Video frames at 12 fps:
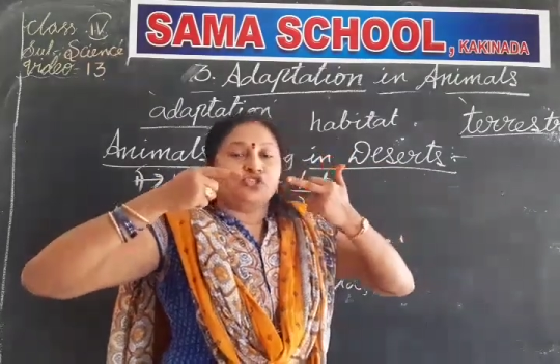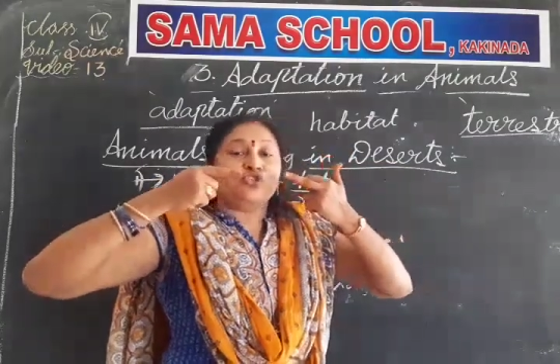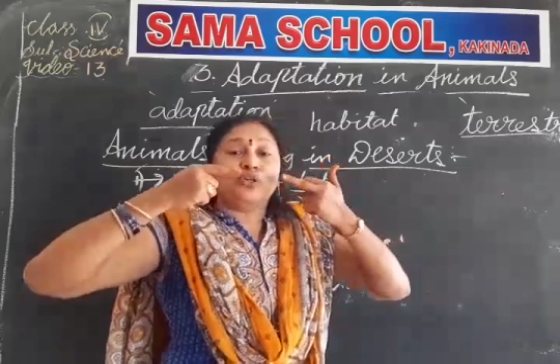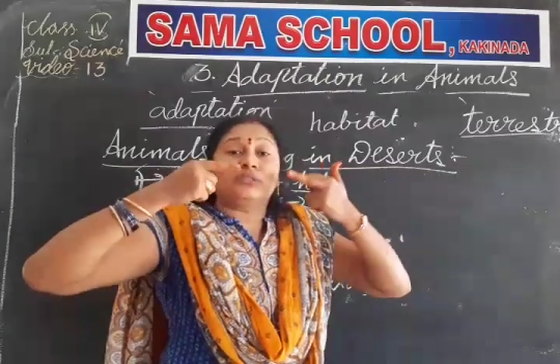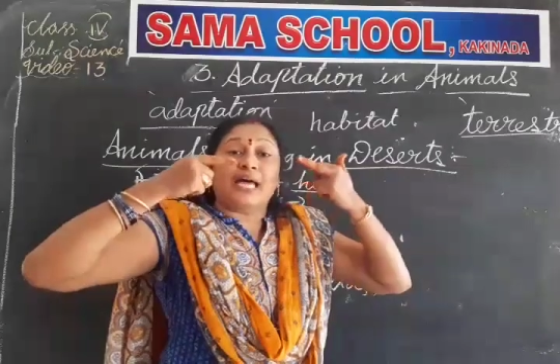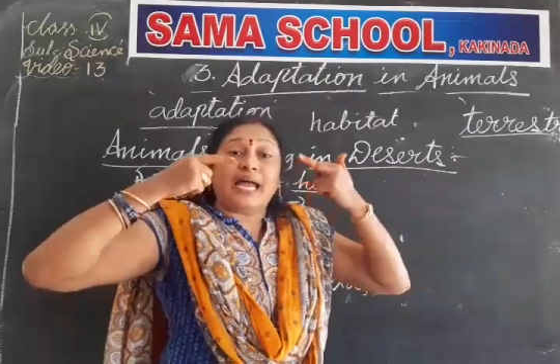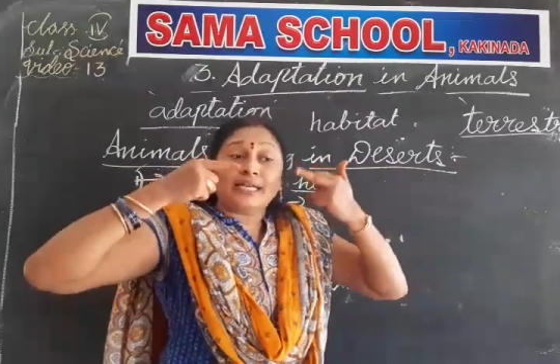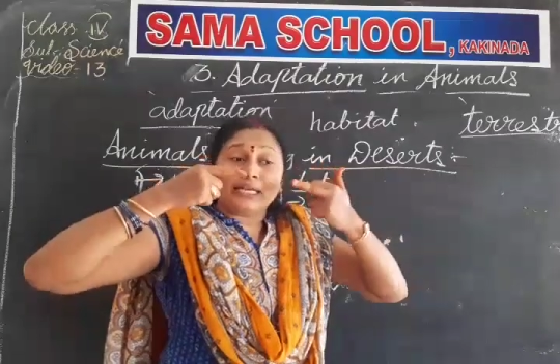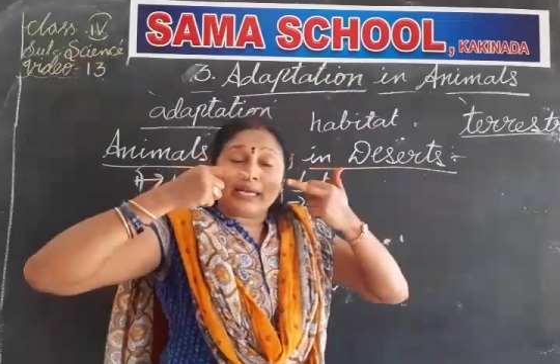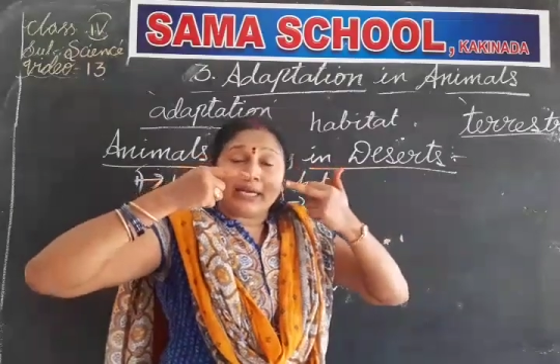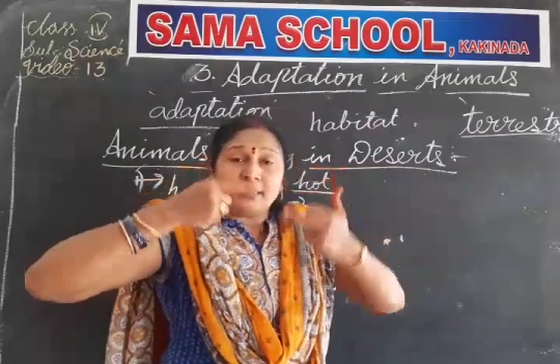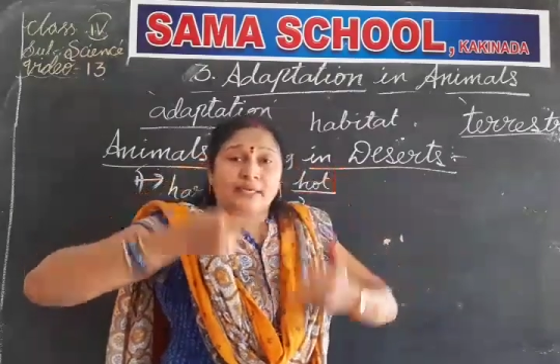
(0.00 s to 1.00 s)
So that
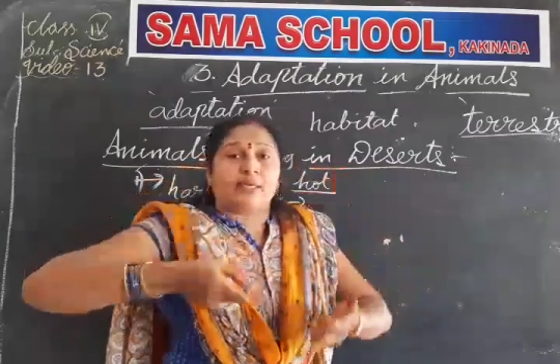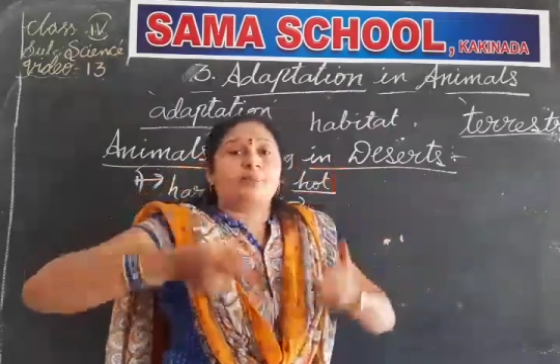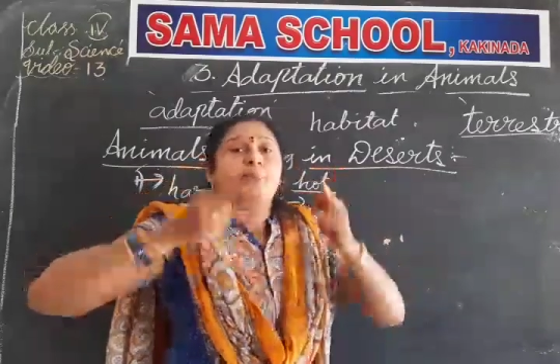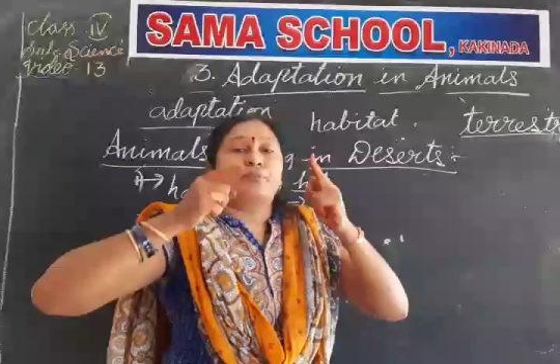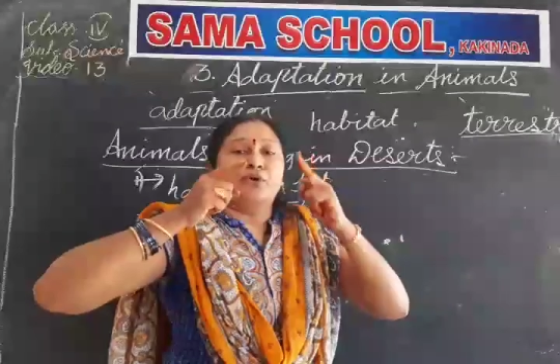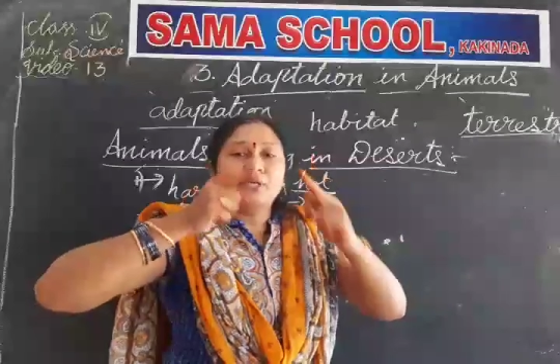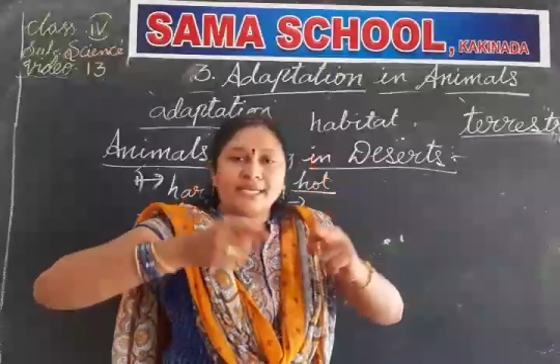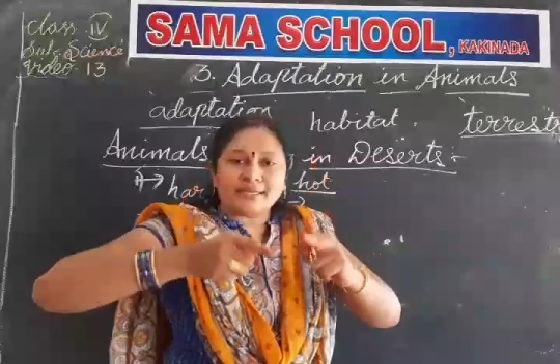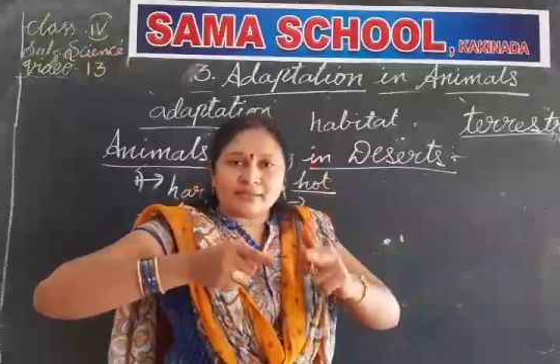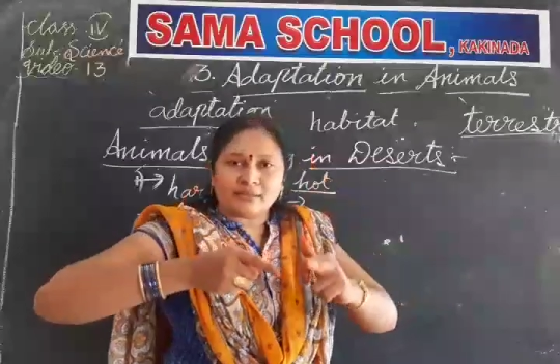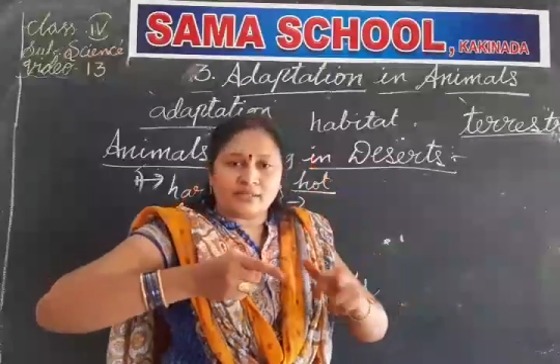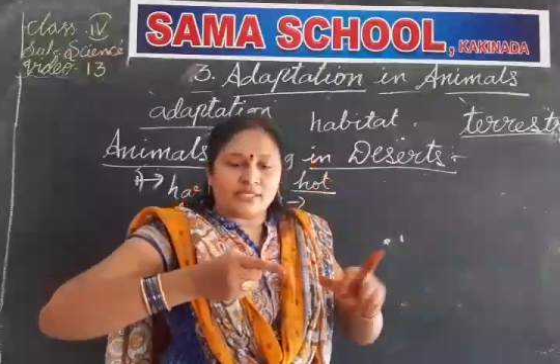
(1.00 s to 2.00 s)
layer
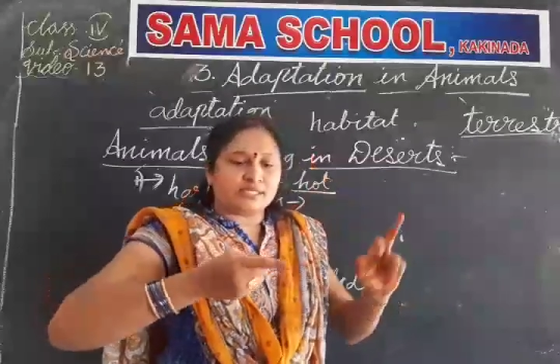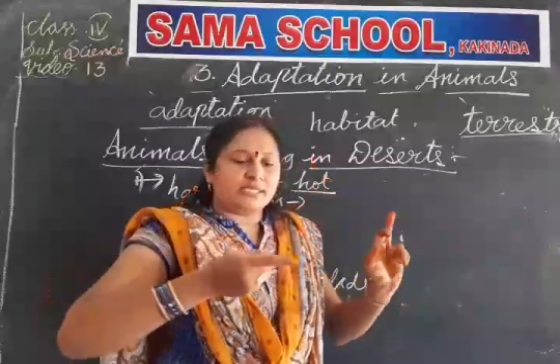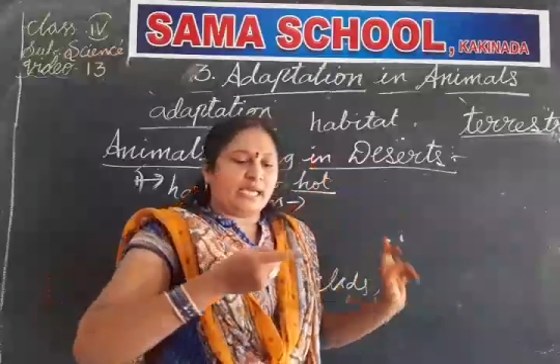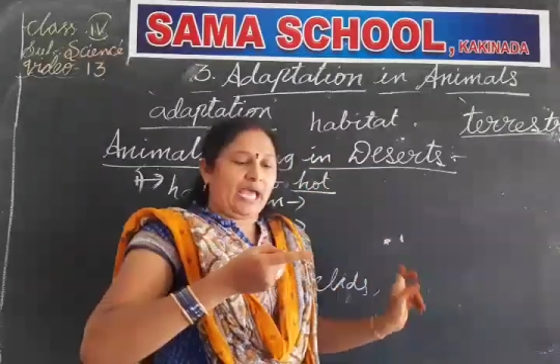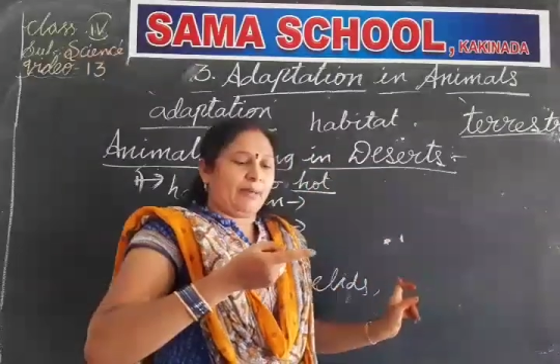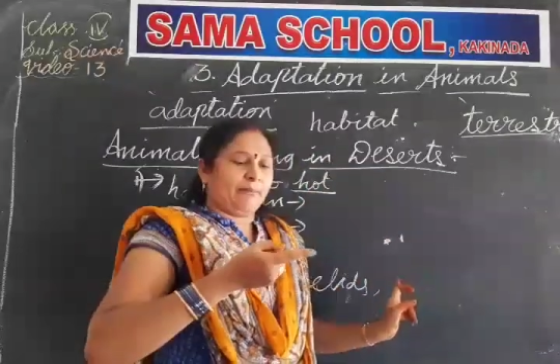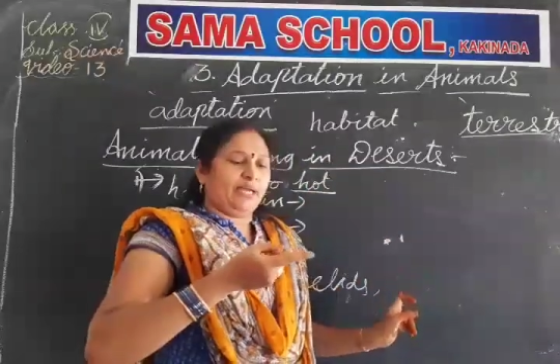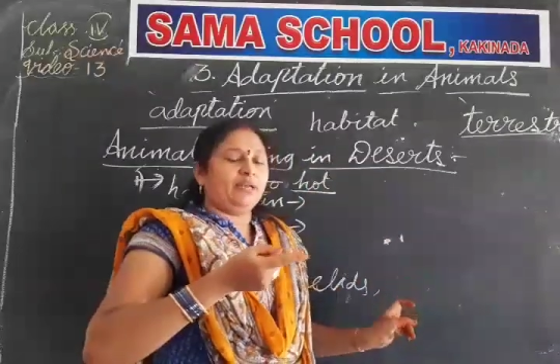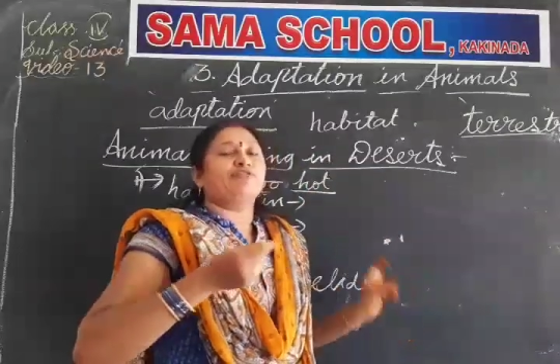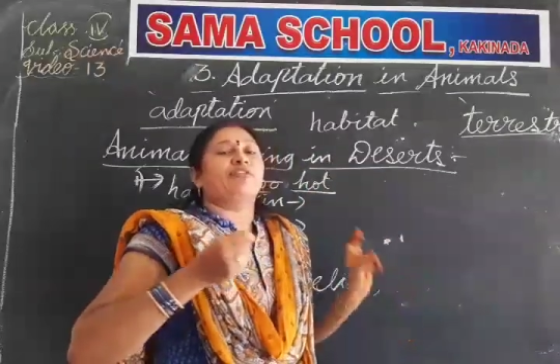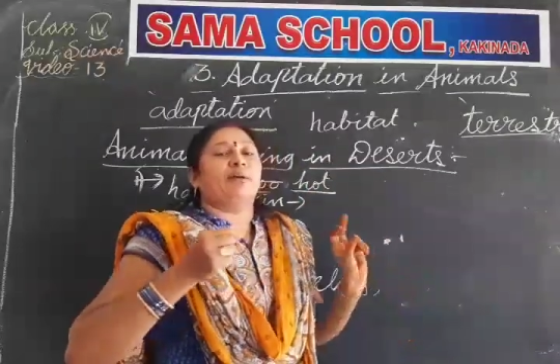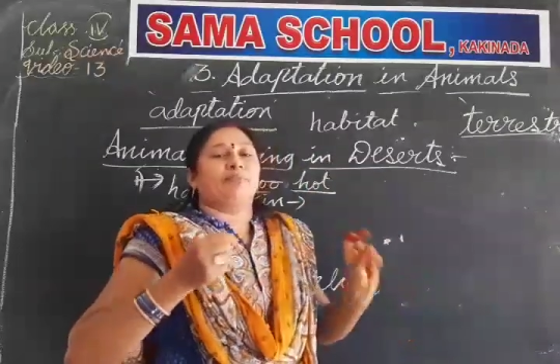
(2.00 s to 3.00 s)
protect this
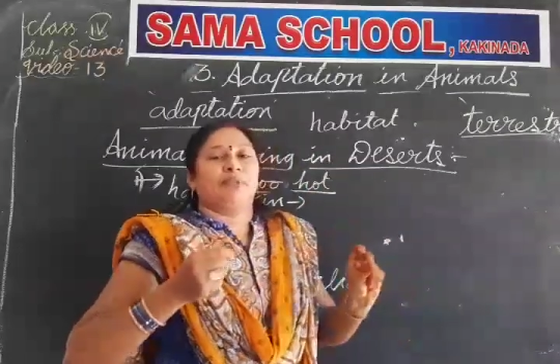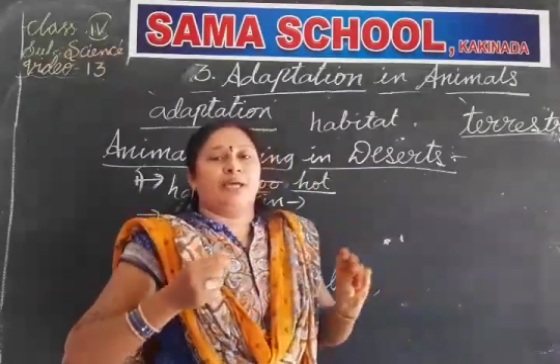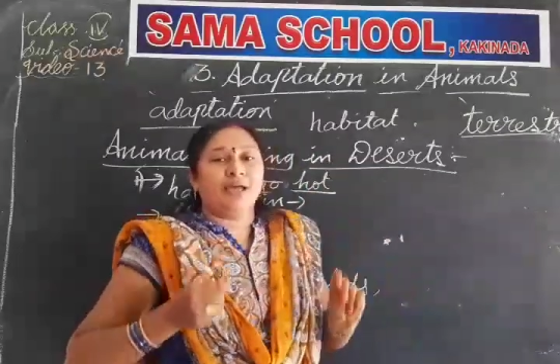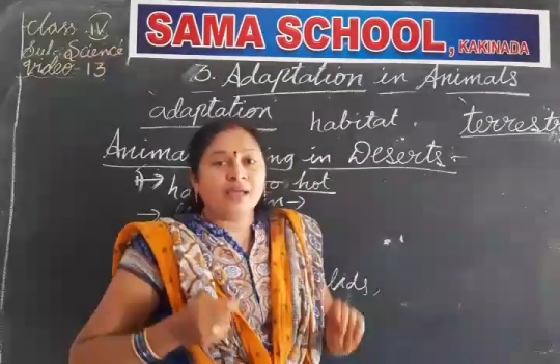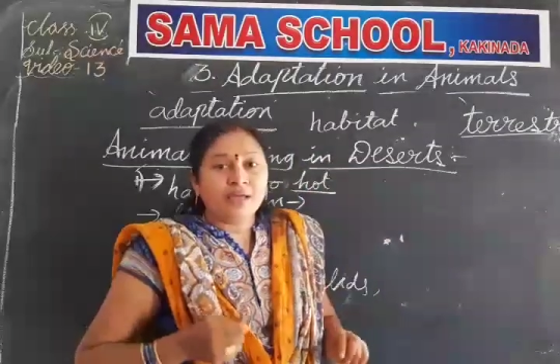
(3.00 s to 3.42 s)
camel from the